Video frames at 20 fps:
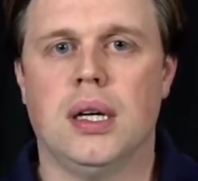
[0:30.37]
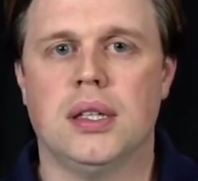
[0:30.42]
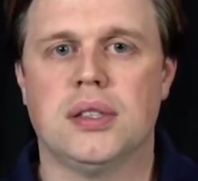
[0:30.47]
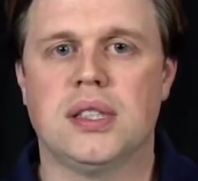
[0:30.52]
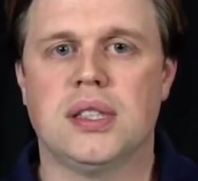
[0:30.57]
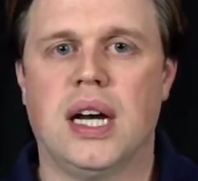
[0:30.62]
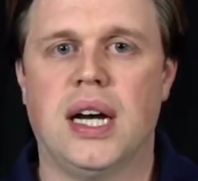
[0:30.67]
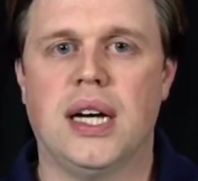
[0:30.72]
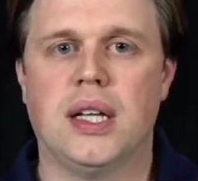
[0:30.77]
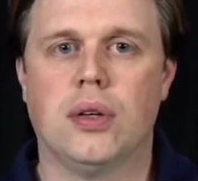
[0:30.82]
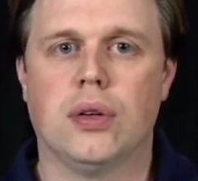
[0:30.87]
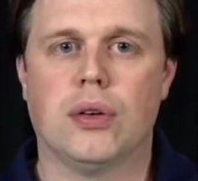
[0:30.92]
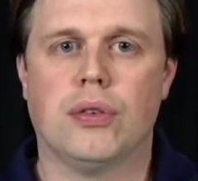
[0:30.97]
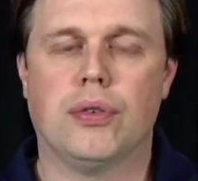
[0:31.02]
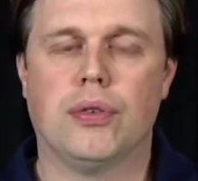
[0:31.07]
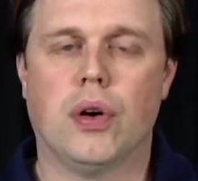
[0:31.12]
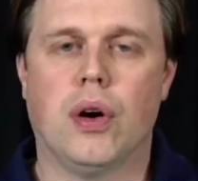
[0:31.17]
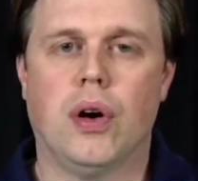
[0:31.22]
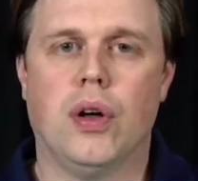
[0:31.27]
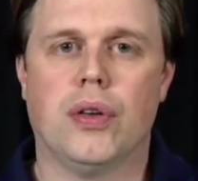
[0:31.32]
Seiler
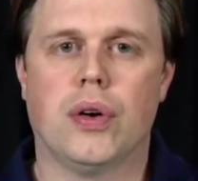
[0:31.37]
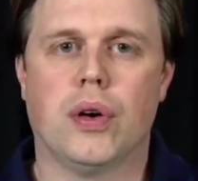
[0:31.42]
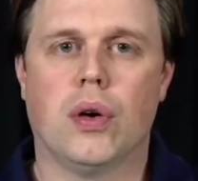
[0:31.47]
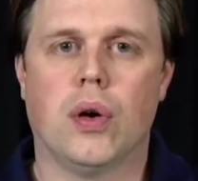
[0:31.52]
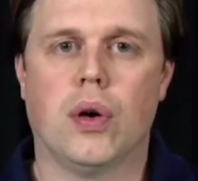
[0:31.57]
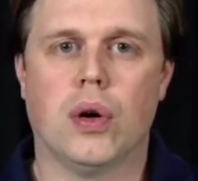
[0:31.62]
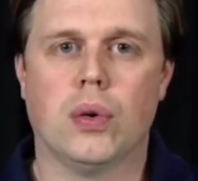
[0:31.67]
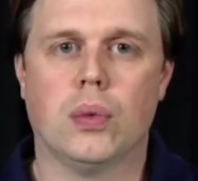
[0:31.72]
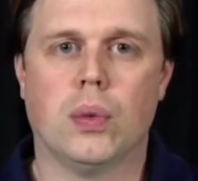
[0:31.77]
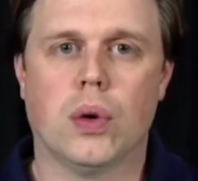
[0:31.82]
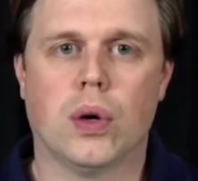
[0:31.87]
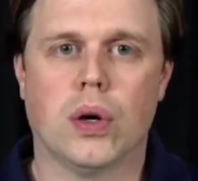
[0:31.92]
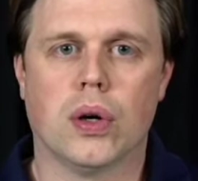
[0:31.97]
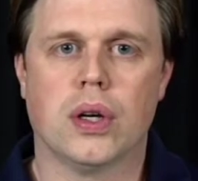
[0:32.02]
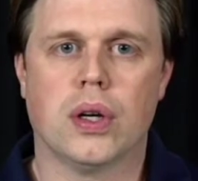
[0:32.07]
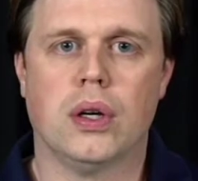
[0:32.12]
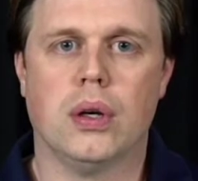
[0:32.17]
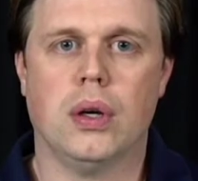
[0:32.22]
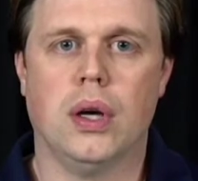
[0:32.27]
for all their hard work.